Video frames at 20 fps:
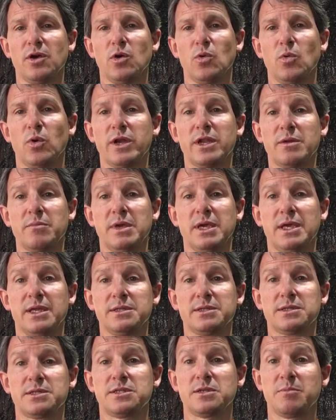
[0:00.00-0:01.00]
what it
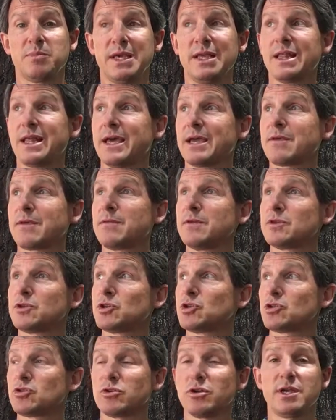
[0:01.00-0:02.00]
means to be like this
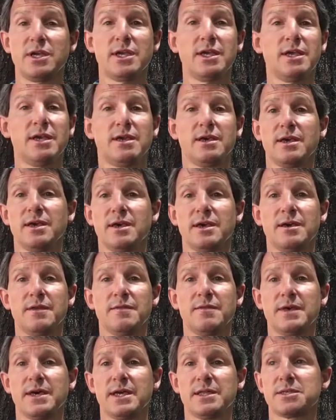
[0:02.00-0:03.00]
tree
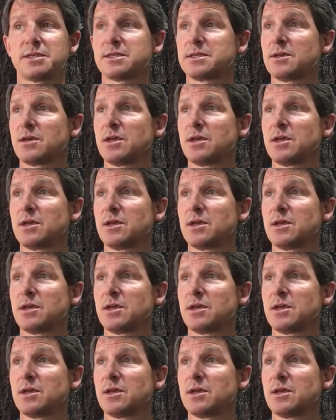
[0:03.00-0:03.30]
that's